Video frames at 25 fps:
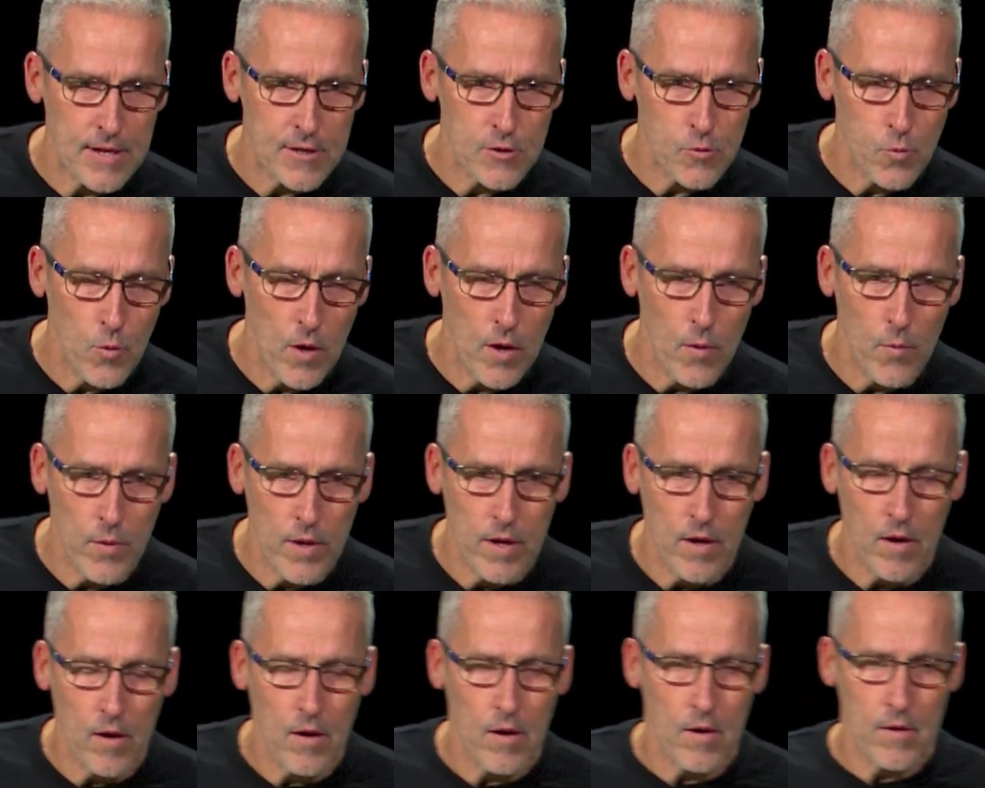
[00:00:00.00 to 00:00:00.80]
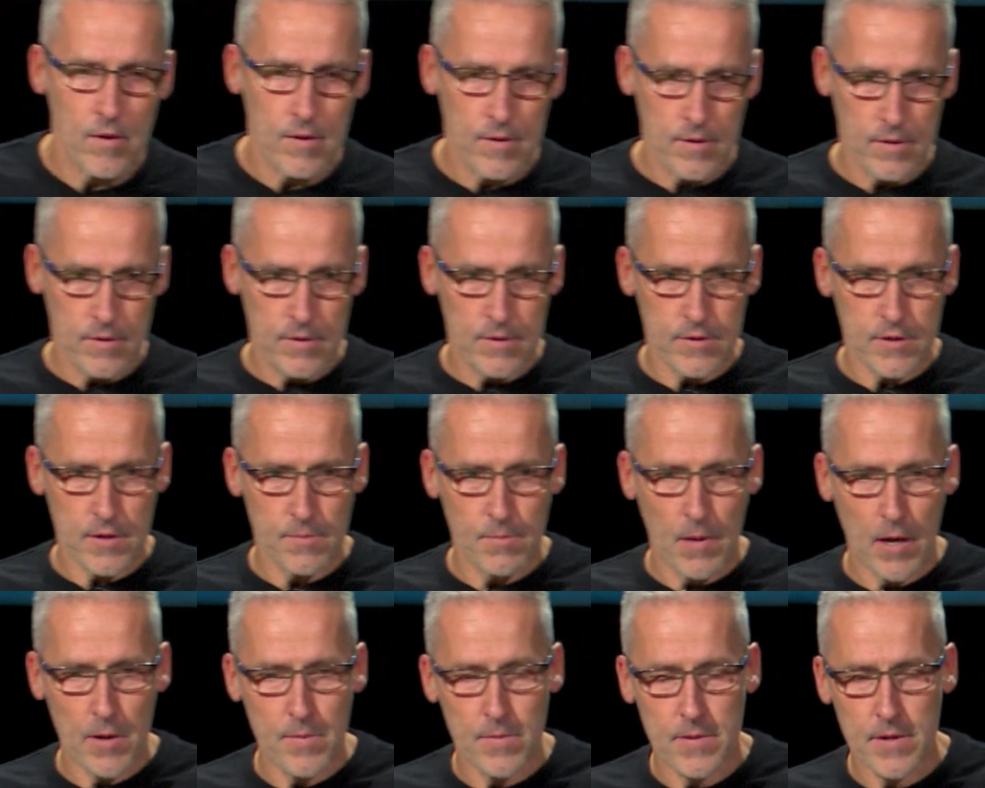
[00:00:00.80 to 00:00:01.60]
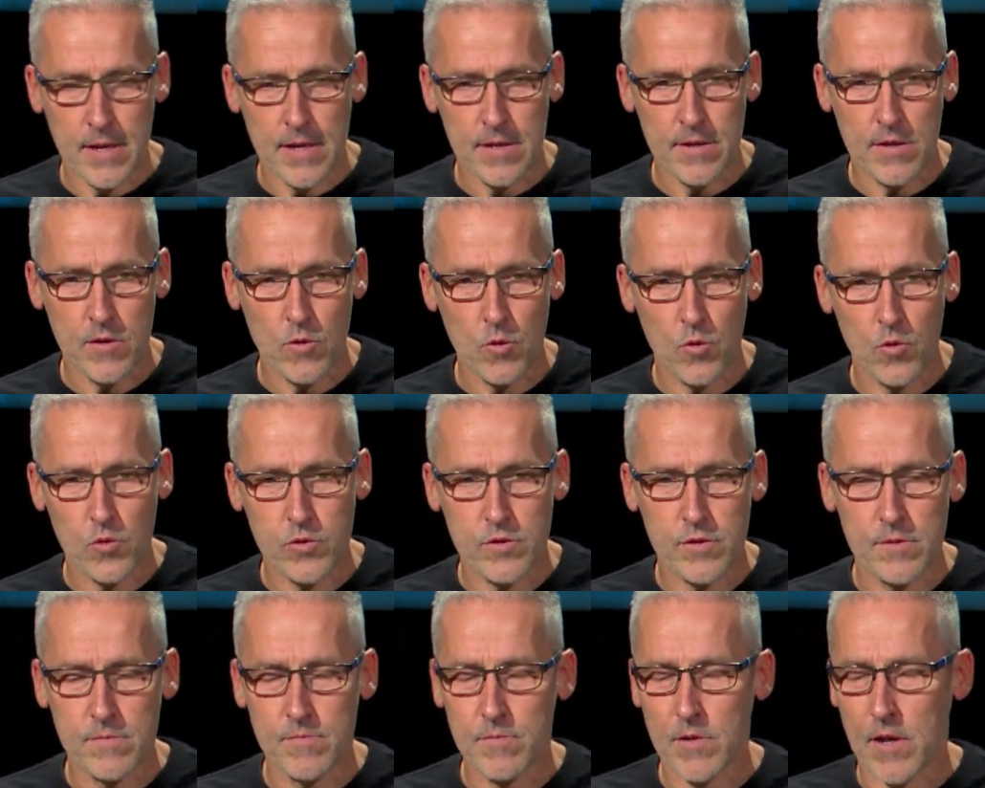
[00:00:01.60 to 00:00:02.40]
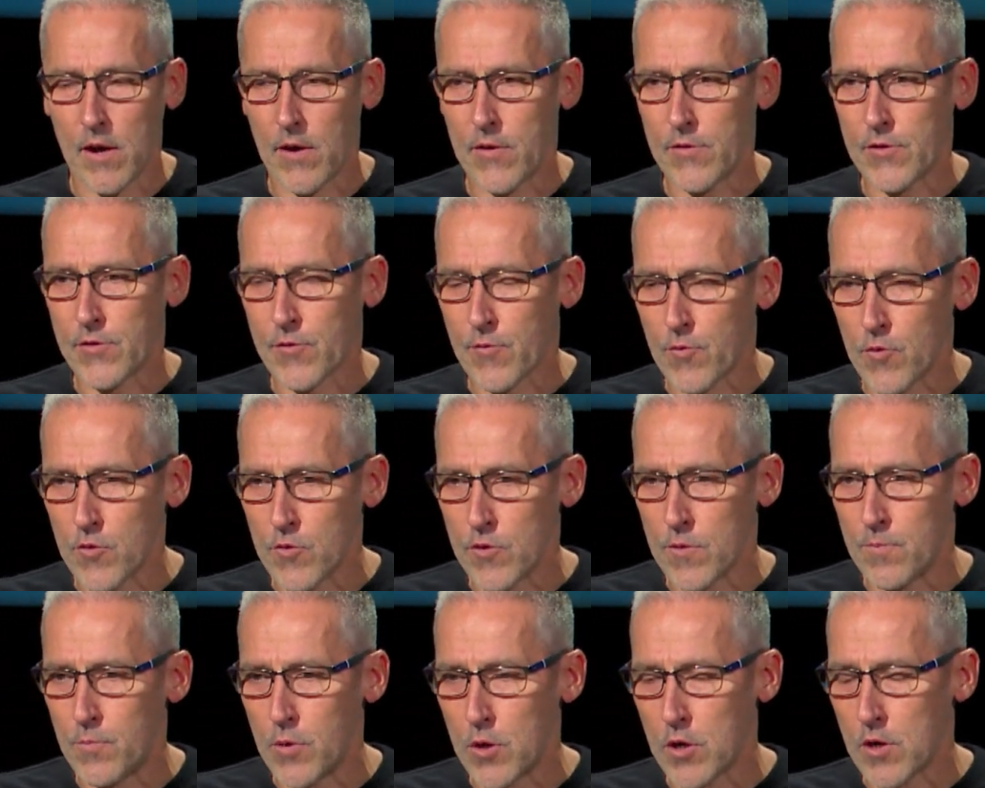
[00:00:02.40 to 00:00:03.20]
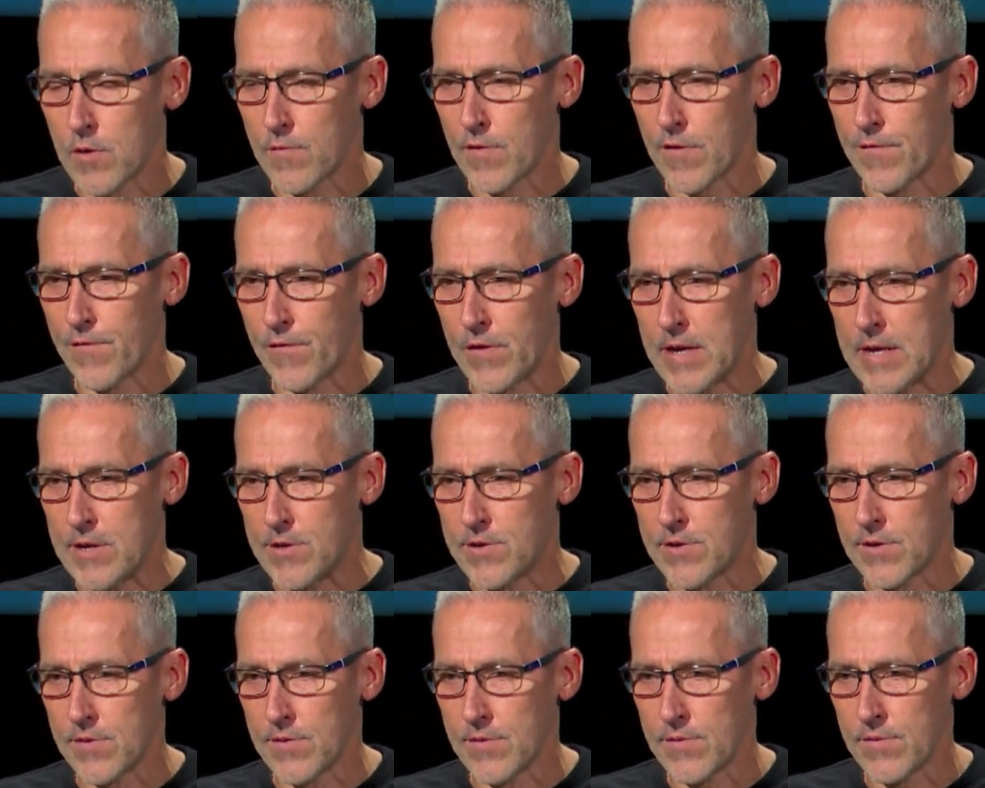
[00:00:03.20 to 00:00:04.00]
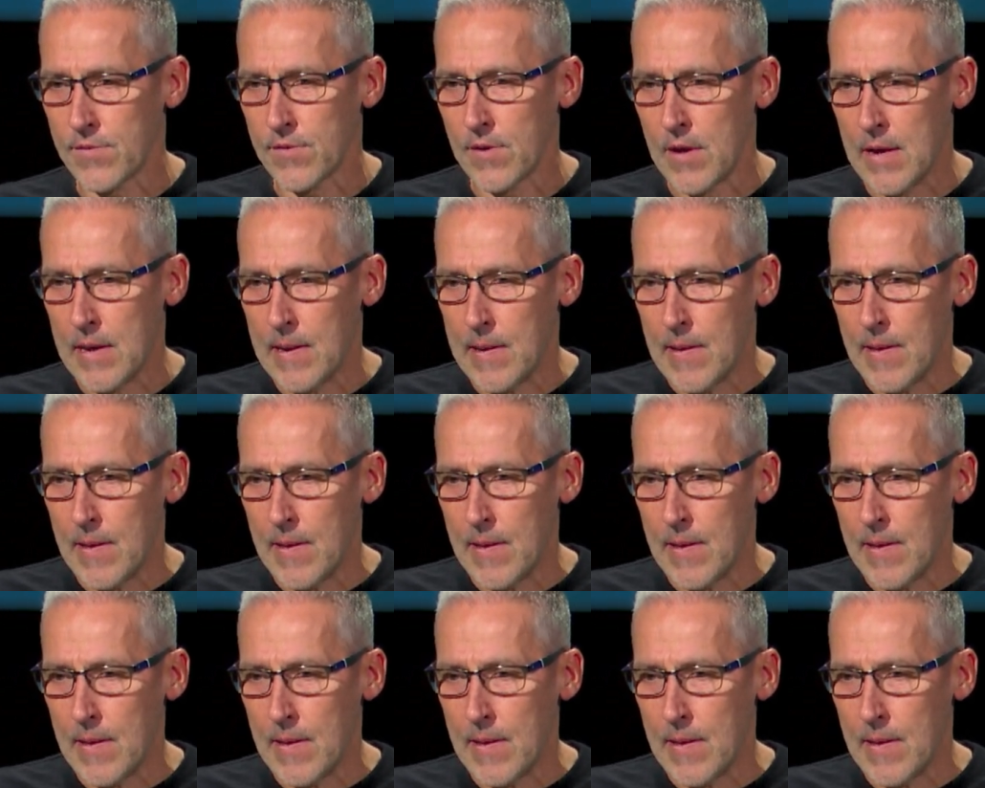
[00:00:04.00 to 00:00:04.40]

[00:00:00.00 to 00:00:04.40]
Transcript: That's where we are at the moment in the autumn, going through the book of Ephesians.